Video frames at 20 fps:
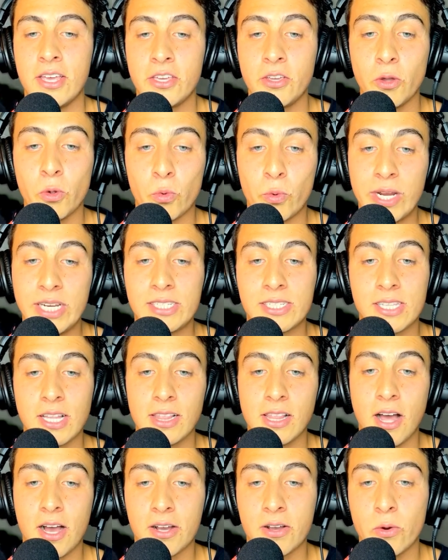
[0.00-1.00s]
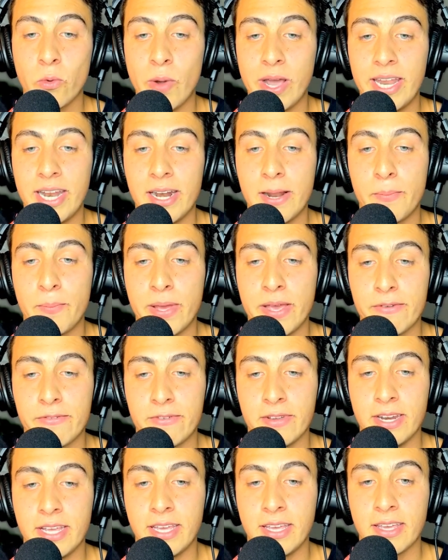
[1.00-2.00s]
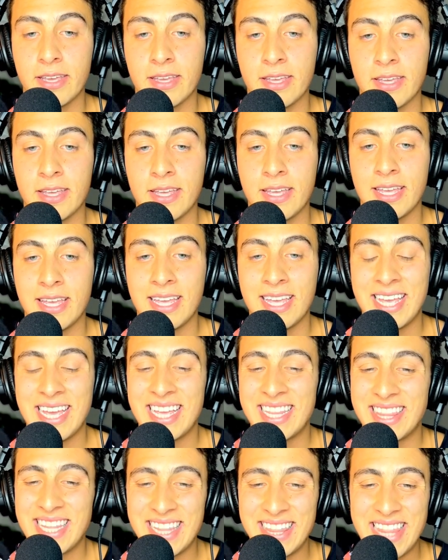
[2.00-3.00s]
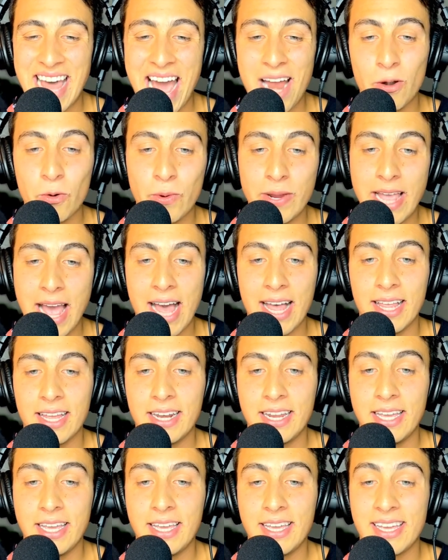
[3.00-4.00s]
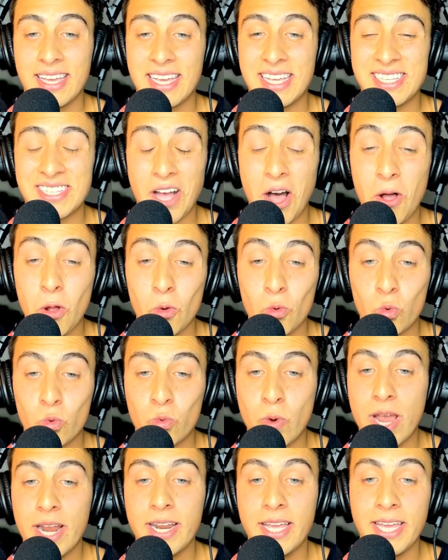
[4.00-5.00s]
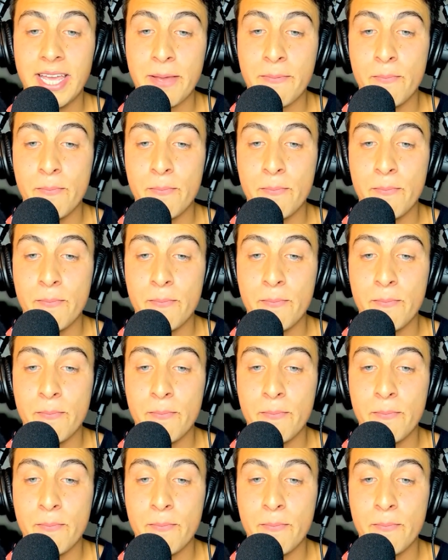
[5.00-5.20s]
you'll reach the long awaited epiphany that that reality is already